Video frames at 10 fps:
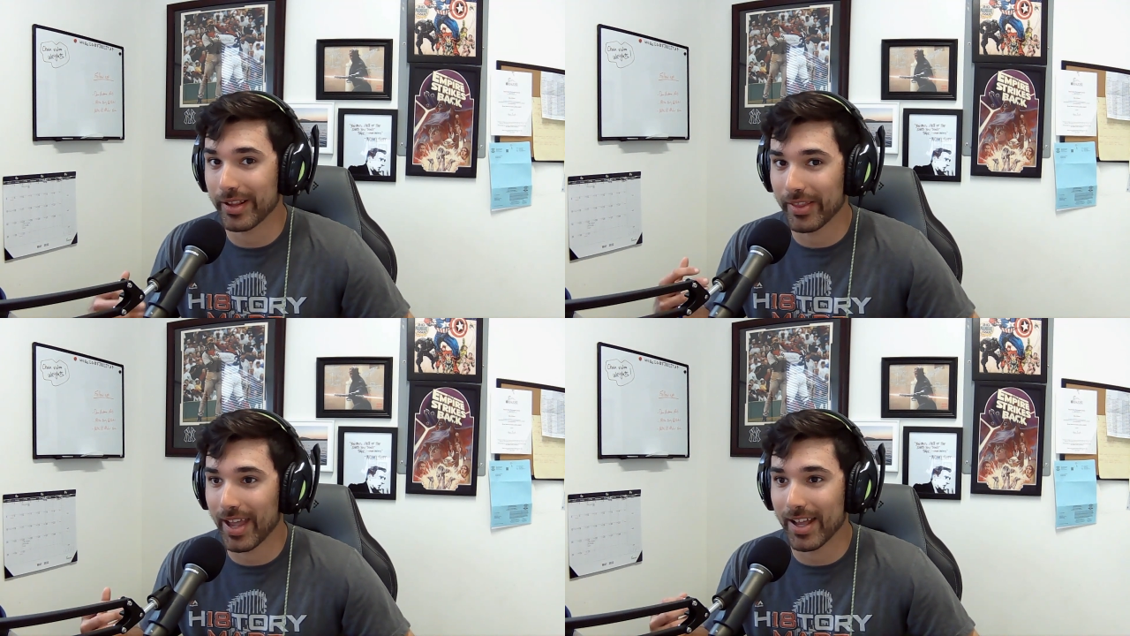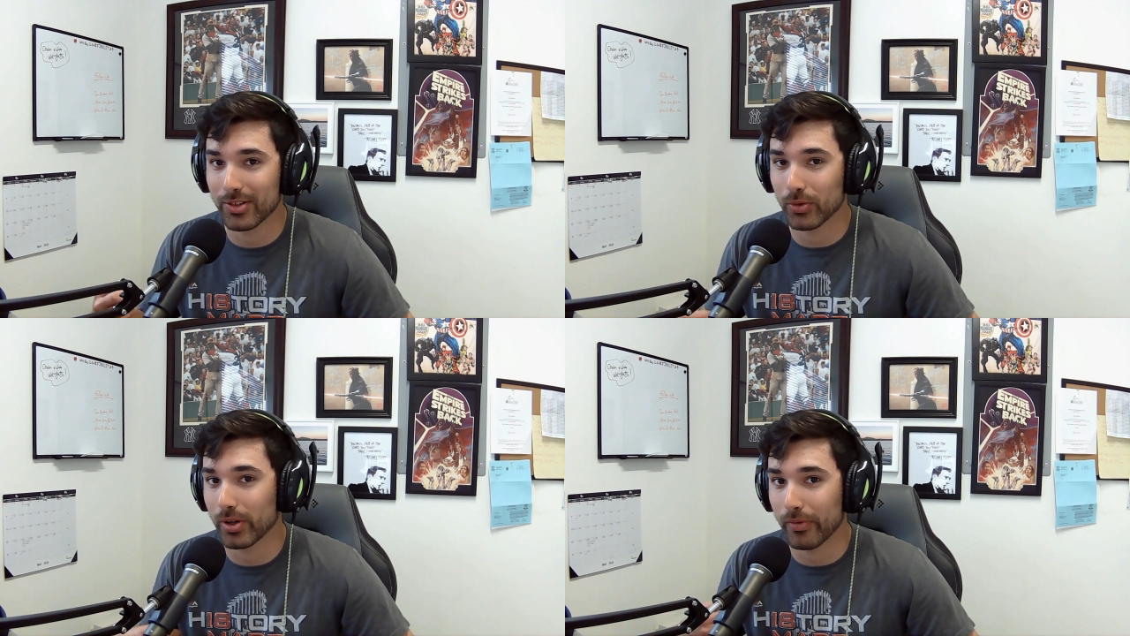that
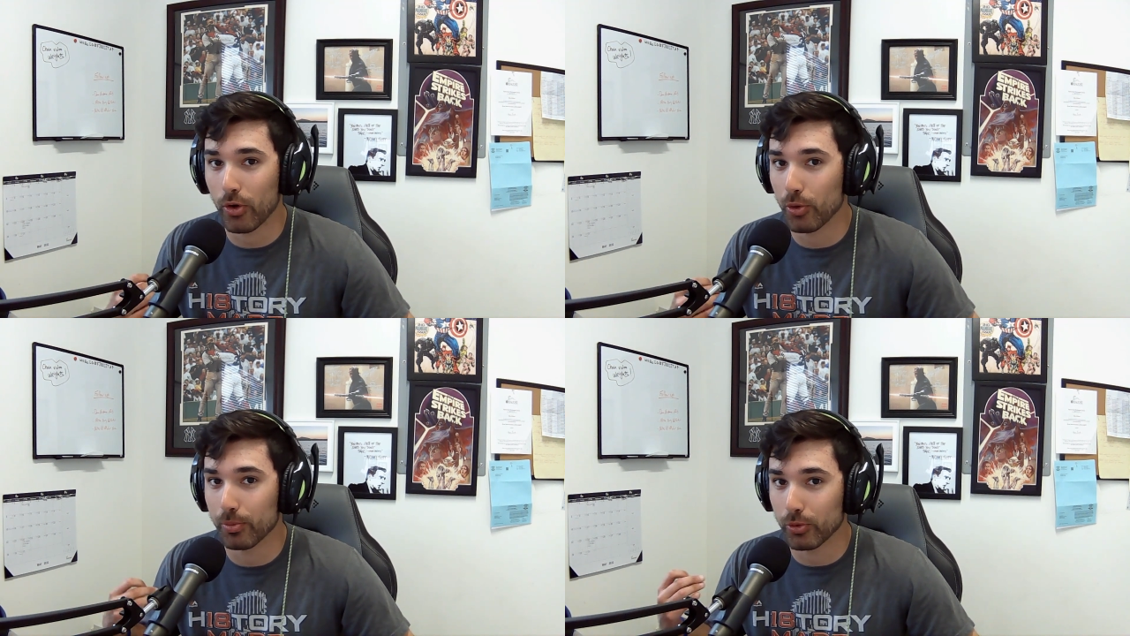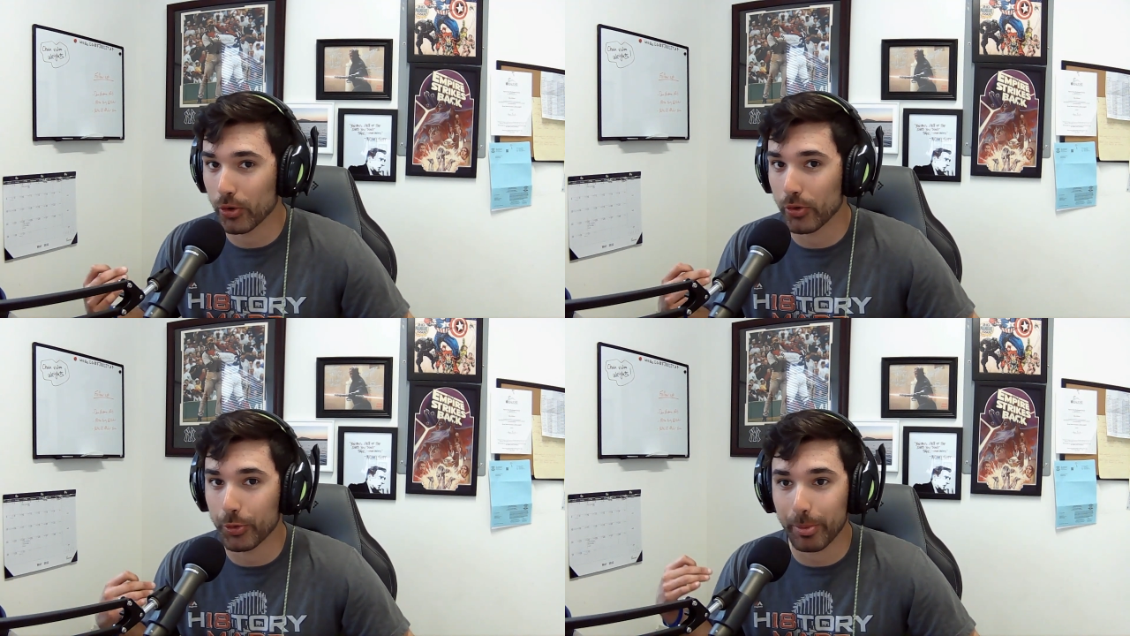sort of
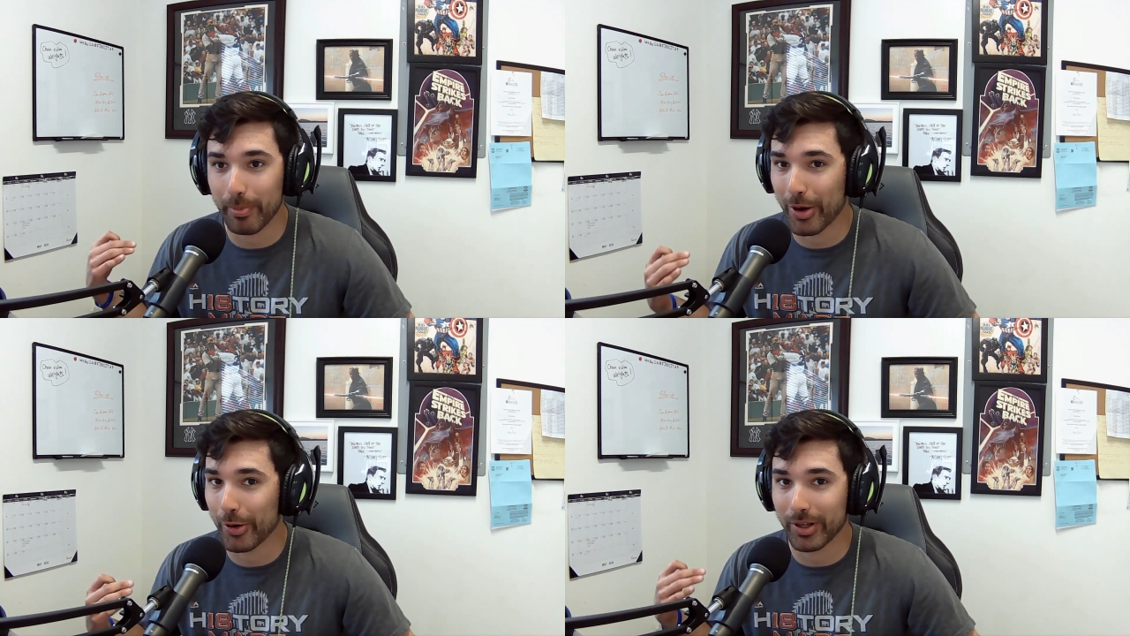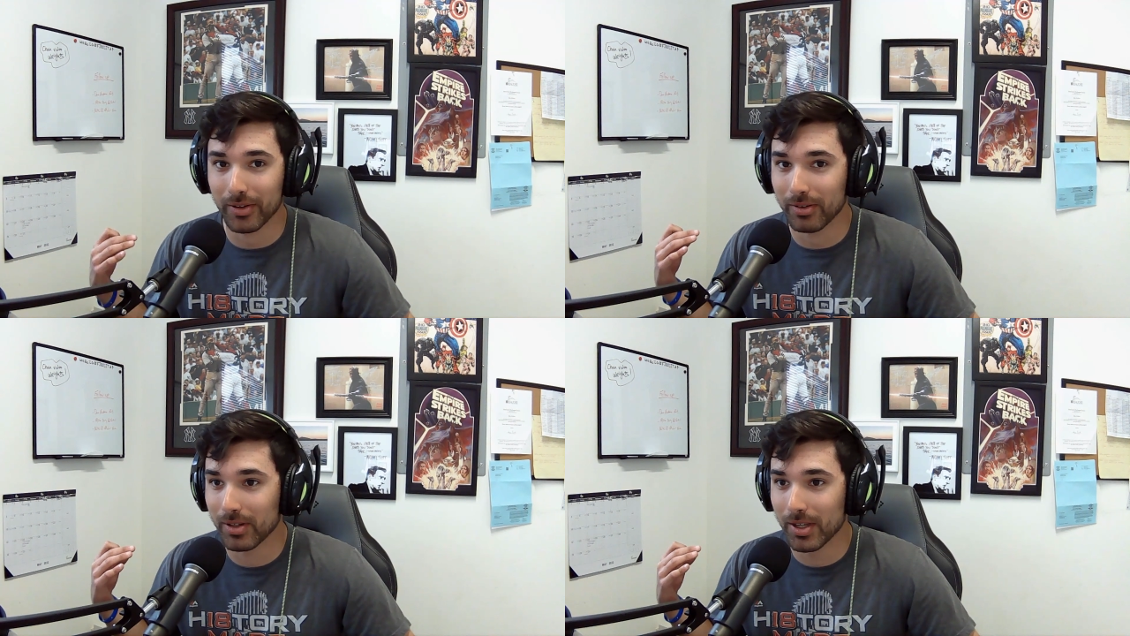homegrown
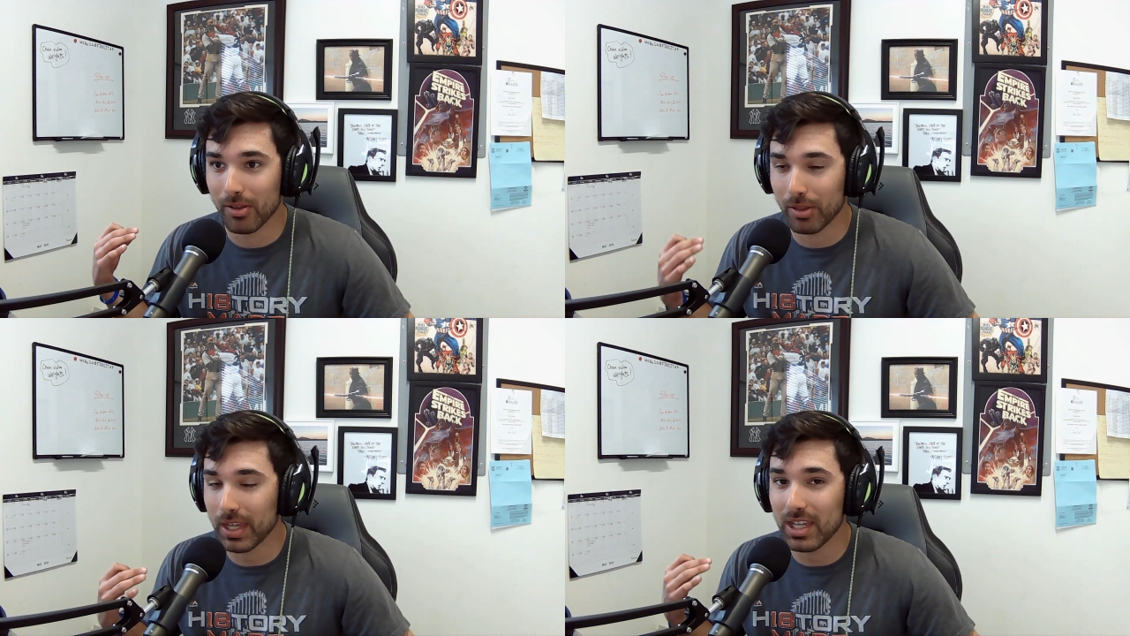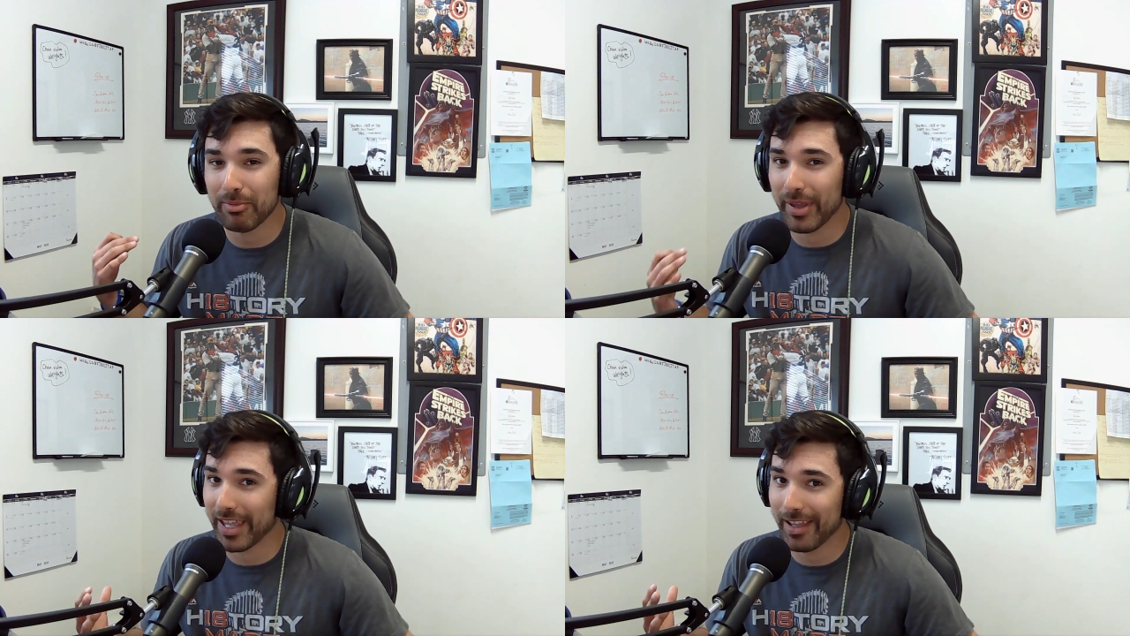American theme
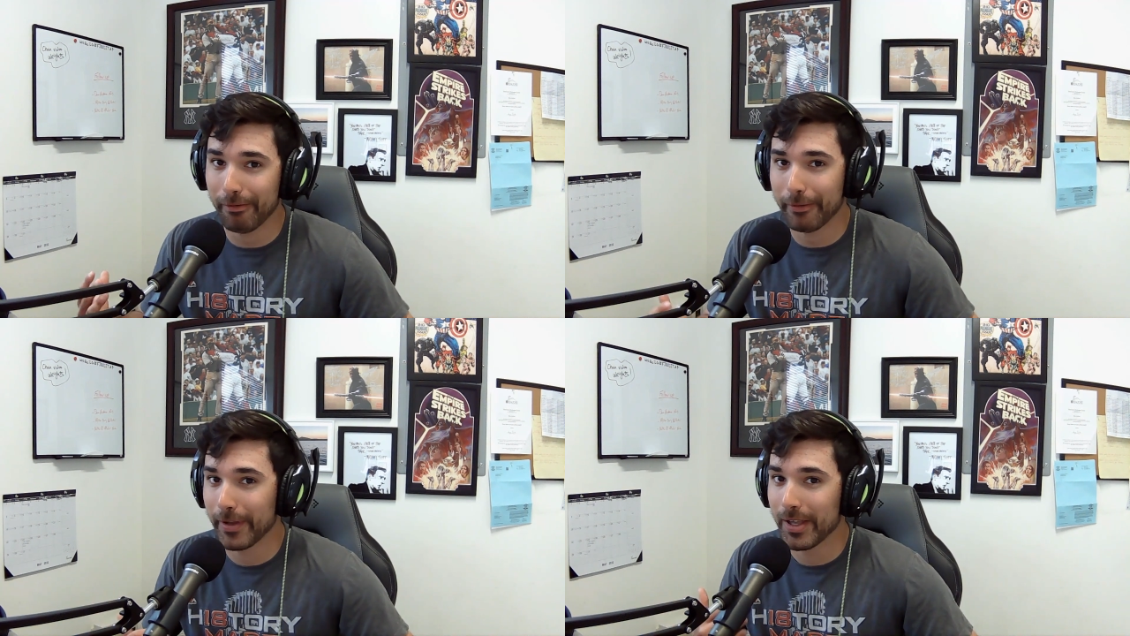if